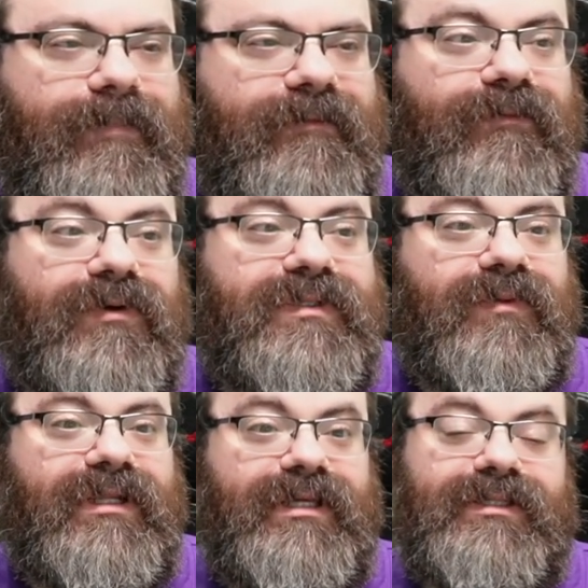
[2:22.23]
Four is in
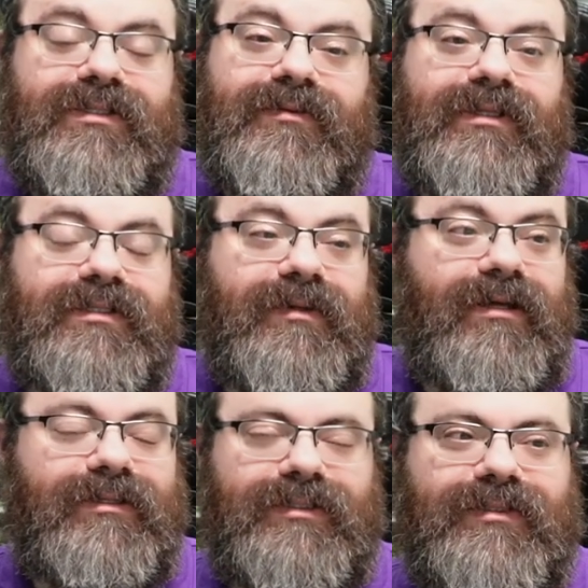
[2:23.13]
one of these two in this
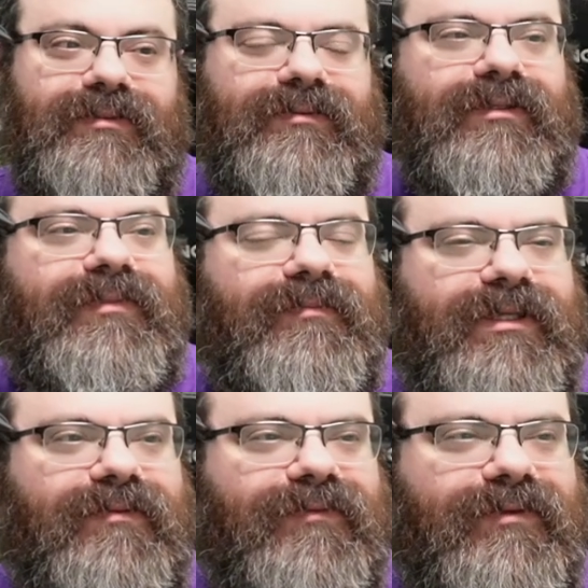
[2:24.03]
box. That might be
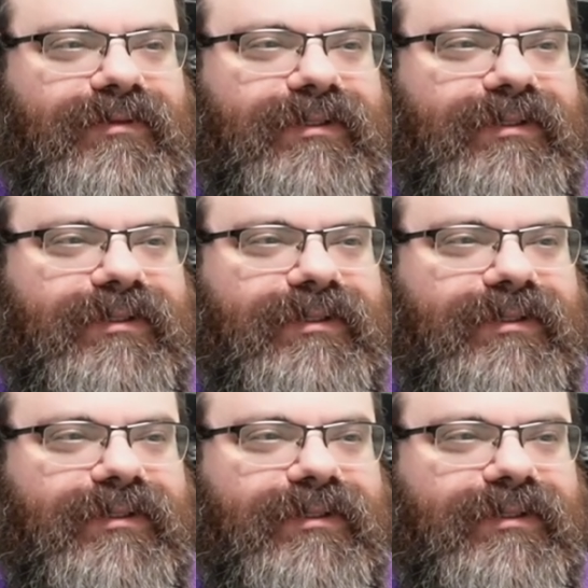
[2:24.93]
helpful.